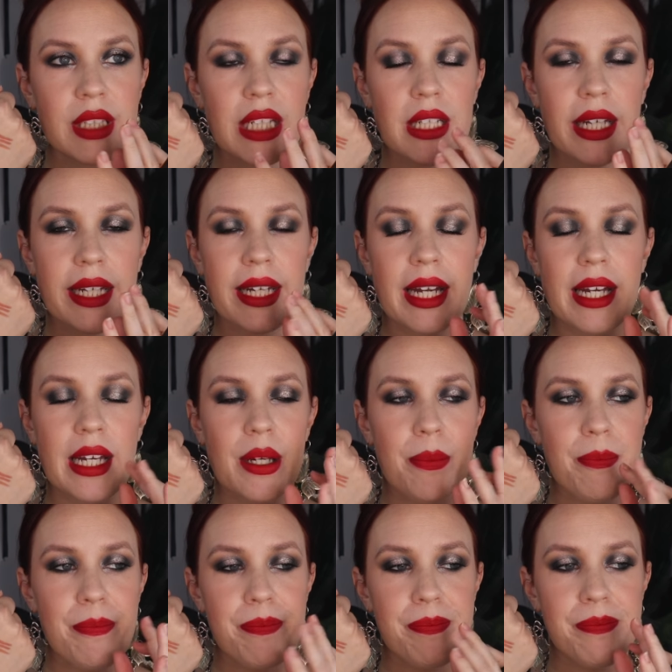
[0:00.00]
like
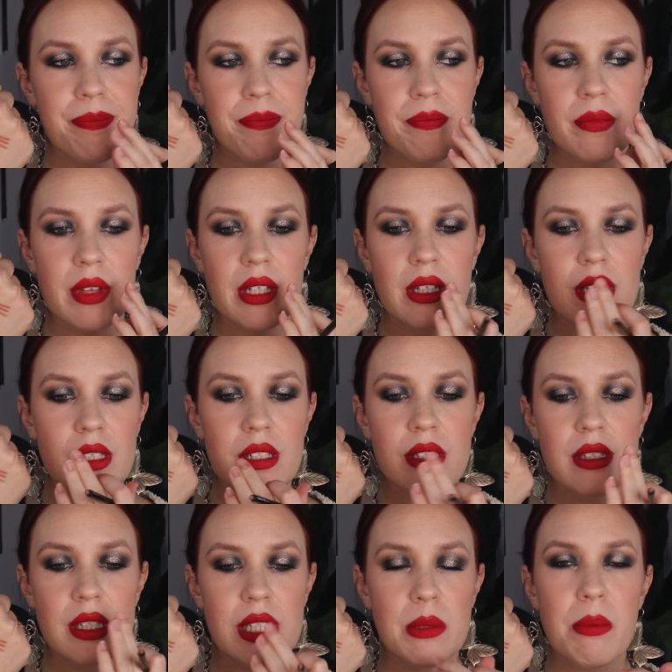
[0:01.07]
um,
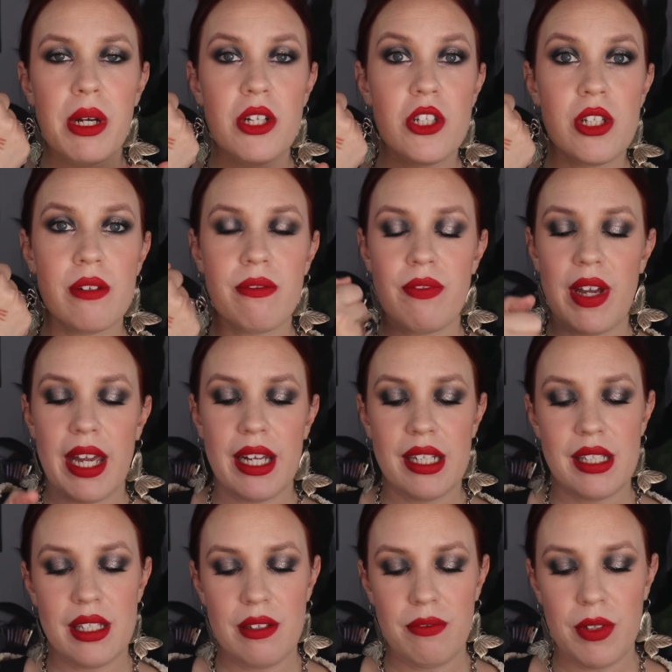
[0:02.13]
smudged
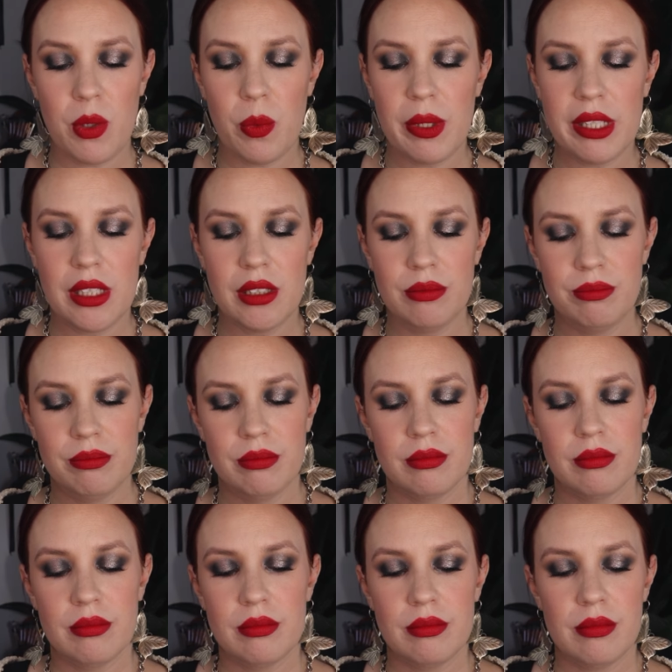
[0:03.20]
effect, if you will.
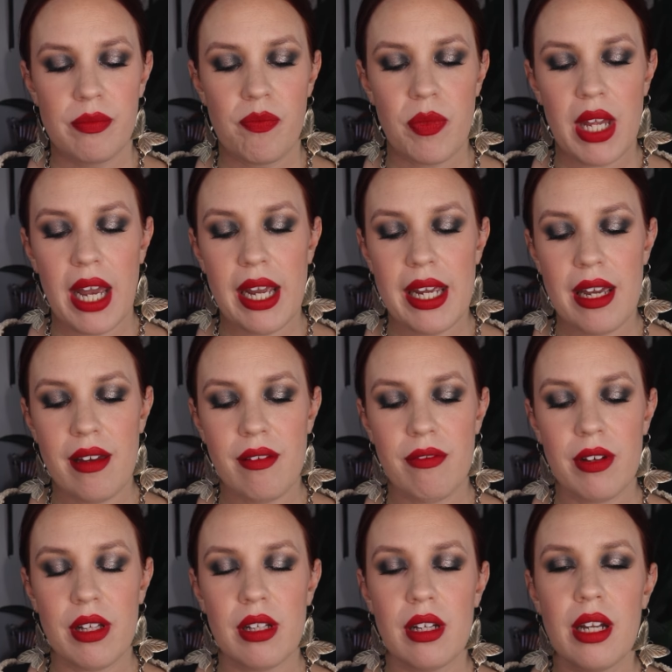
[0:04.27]
I
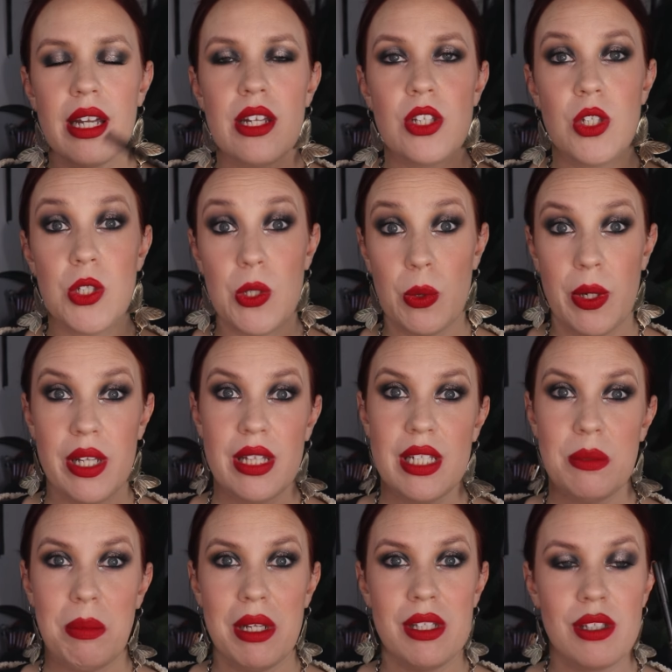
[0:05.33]
have enjoyed
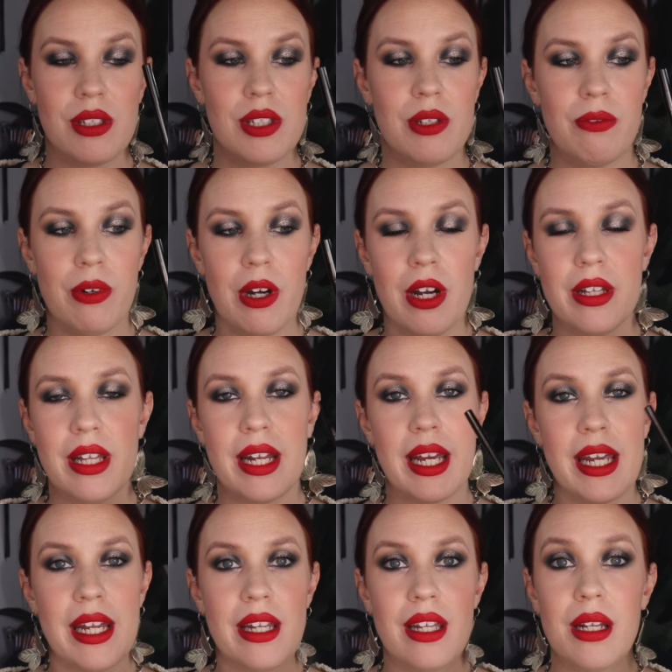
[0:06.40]
this pencil so far that I
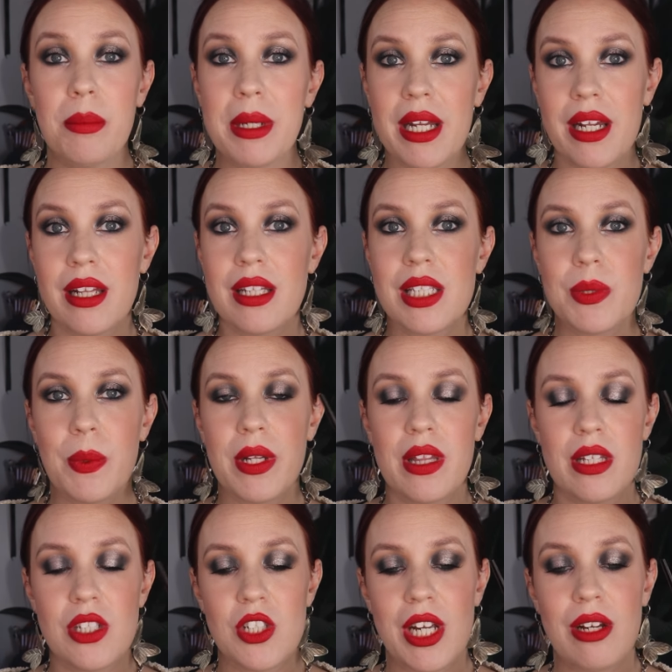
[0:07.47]
ended up getting this one
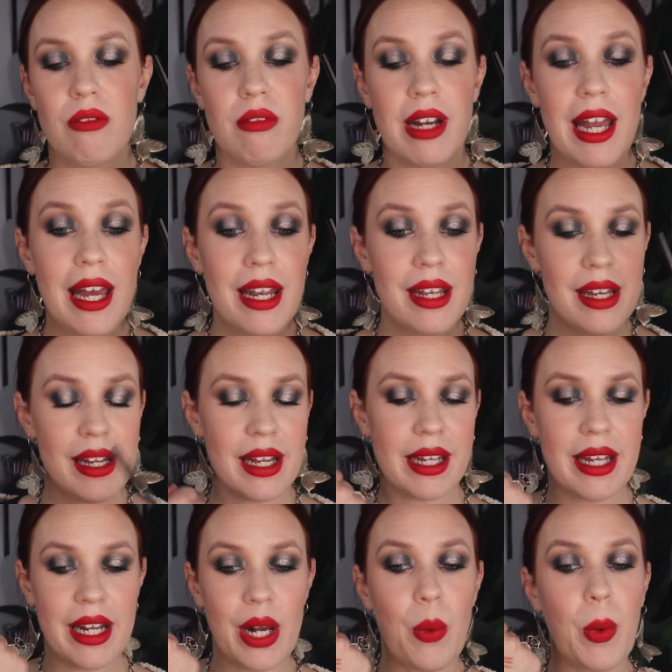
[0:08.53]
in the shade red and I
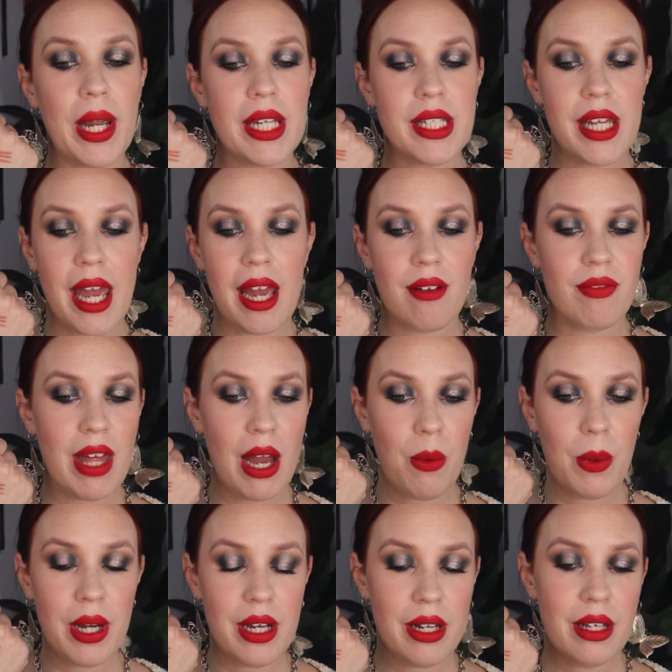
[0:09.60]
cannot wait to have
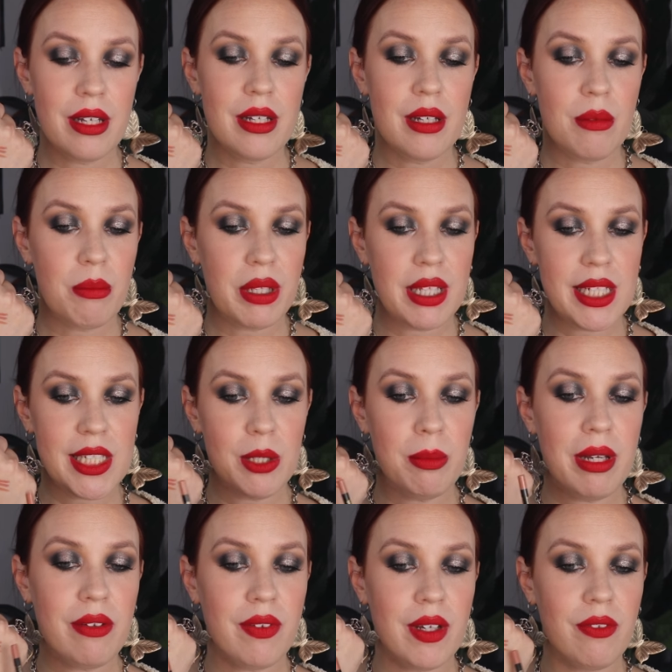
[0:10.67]
that one. But these are
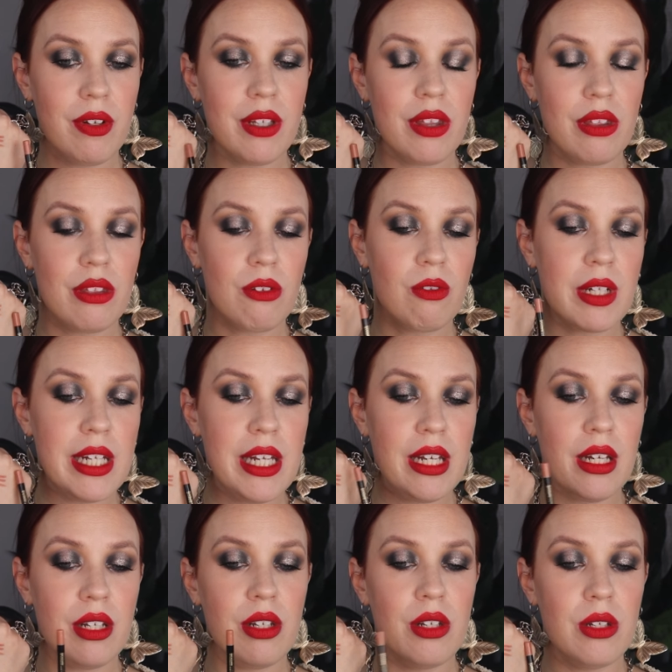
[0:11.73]
my favorite
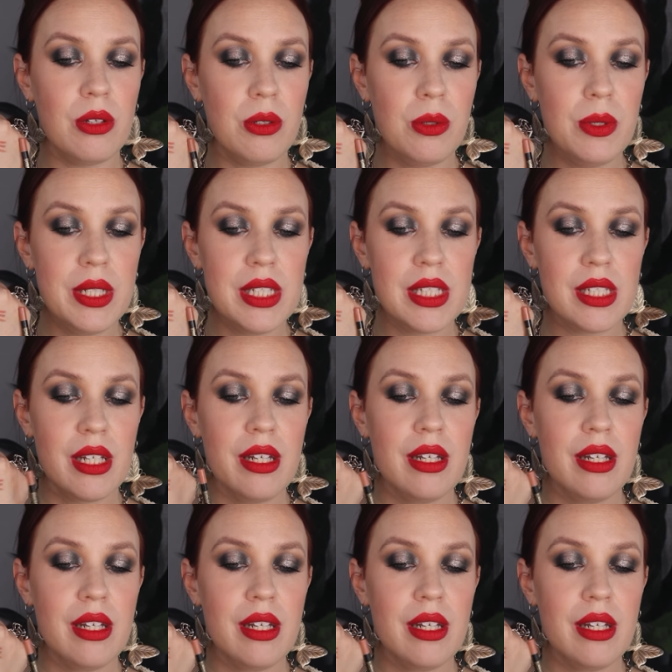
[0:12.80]
three nudes,